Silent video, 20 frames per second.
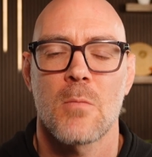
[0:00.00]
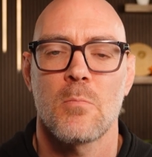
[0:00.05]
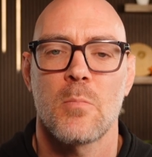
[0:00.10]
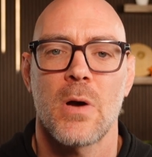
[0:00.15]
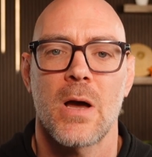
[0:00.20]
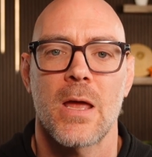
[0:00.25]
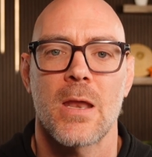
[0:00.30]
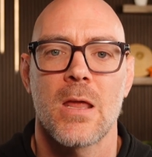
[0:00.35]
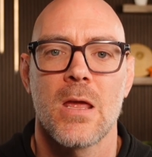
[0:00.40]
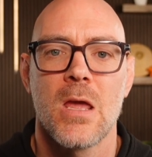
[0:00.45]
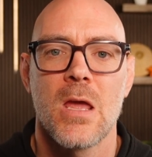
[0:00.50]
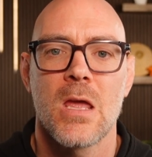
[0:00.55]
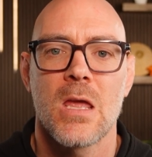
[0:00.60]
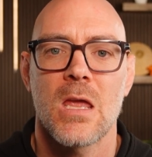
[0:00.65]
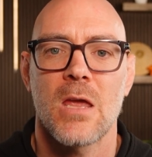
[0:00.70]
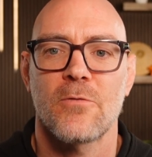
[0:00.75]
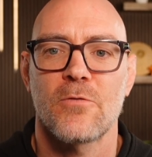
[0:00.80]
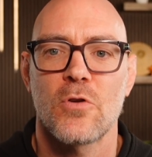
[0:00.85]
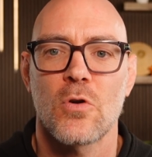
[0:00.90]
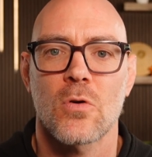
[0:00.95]
But
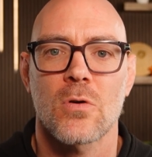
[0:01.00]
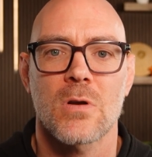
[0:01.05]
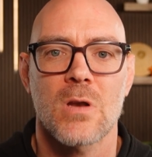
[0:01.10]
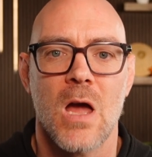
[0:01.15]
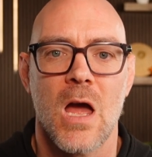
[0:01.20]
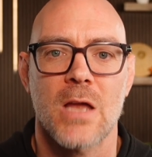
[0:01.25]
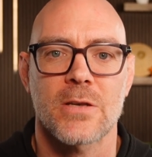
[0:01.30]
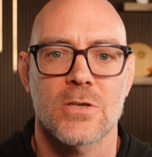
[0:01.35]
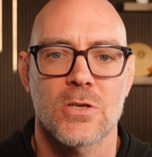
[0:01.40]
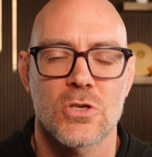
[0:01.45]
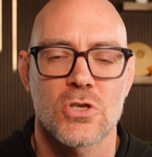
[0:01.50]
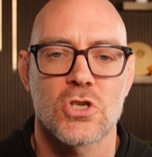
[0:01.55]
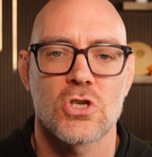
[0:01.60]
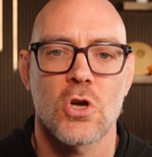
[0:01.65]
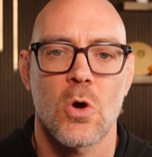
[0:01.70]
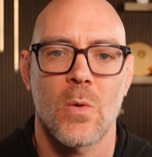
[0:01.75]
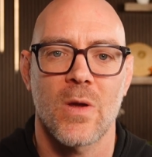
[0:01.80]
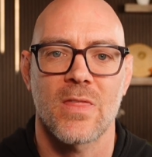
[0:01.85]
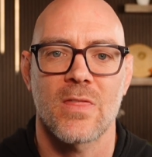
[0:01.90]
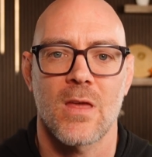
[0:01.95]
if you're not
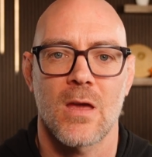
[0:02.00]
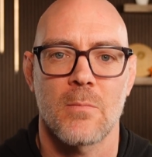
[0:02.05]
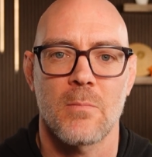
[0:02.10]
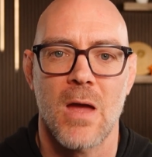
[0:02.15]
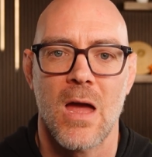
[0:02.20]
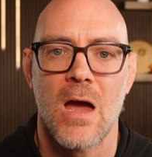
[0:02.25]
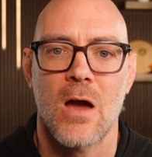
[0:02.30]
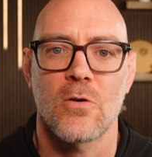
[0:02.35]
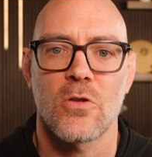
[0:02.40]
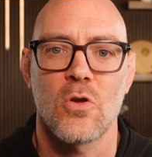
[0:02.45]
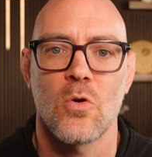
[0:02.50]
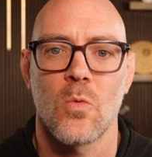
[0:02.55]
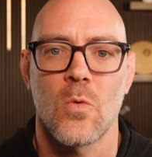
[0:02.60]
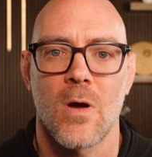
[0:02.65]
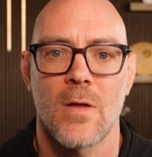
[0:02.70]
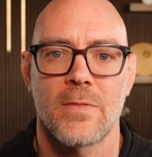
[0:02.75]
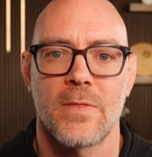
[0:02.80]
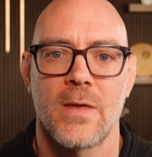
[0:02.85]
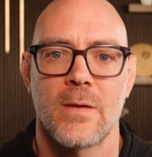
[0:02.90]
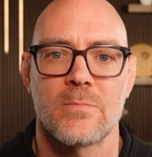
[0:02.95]
showing them how you
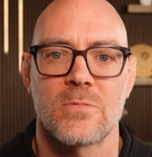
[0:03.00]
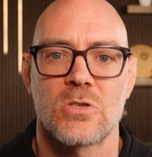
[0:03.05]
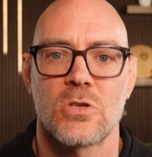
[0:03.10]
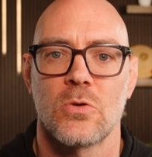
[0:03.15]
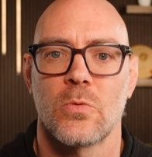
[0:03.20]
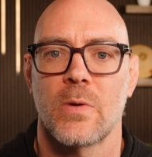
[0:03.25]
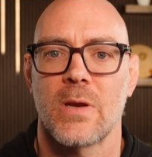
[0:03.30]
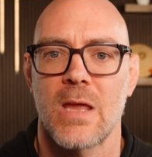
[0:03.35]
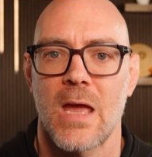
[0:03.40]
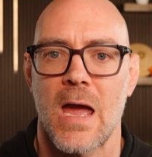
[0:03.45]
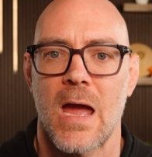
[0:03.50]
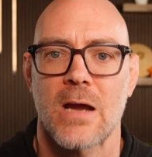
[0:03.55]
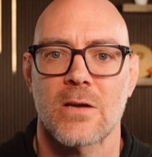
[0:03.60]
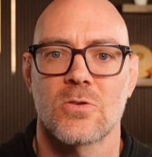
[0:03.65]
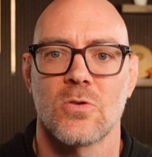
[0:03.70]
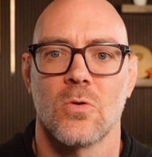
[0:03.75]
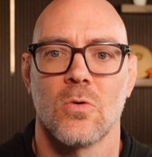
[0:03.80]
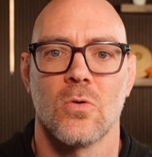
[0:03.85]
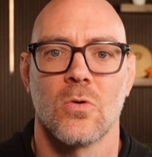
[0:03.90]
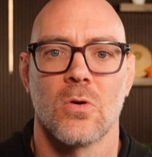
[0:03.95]
want them to
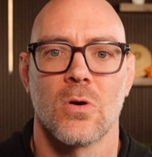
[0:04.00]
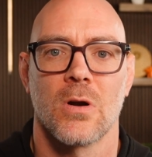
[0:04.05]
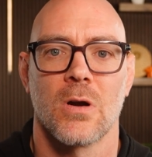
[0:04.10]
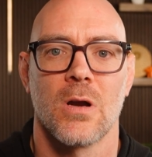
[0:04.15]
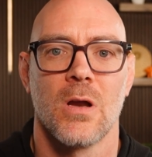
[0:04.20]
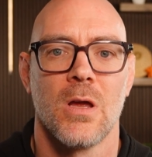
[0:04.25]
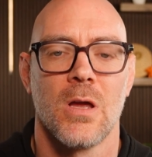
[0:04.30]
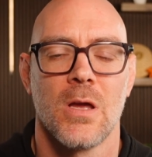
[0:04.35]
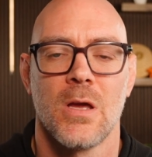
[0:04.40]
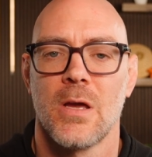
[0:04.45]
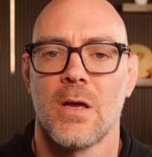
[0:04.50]
react or